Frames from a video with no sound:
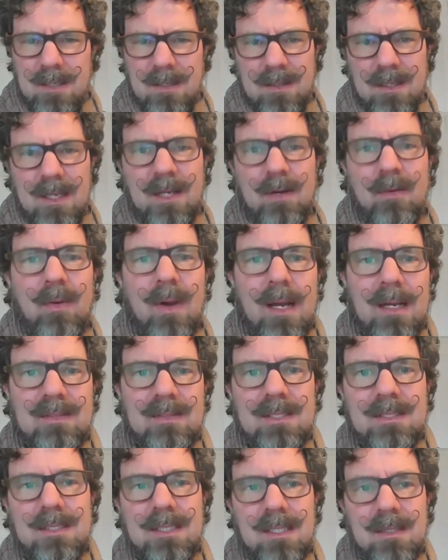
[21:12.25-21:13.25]
I think had
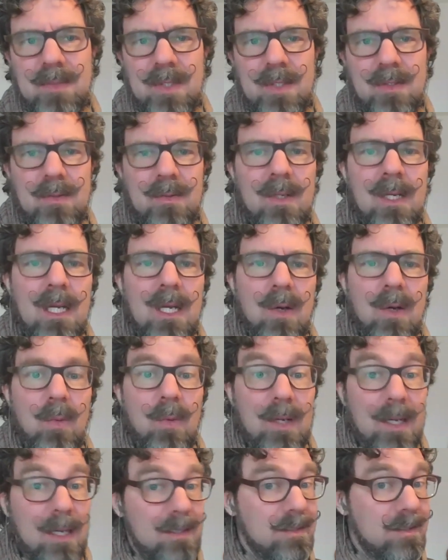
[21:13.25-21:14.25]
arrived at DMU
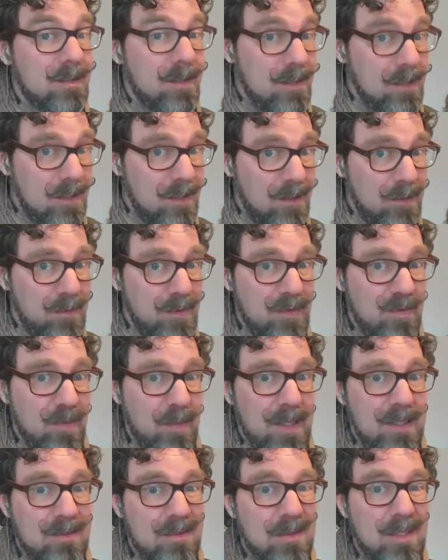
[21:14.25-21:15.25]
when I studied on the FIFA
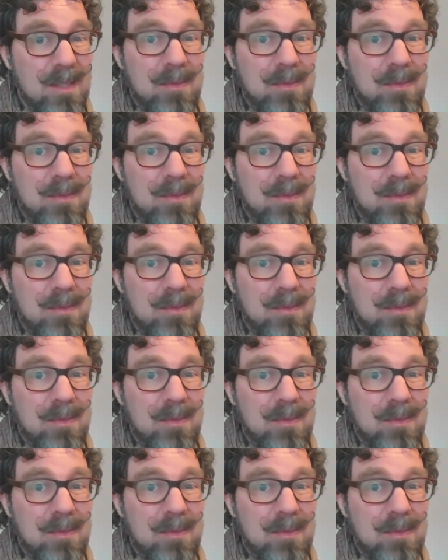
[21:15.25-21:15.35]
Master.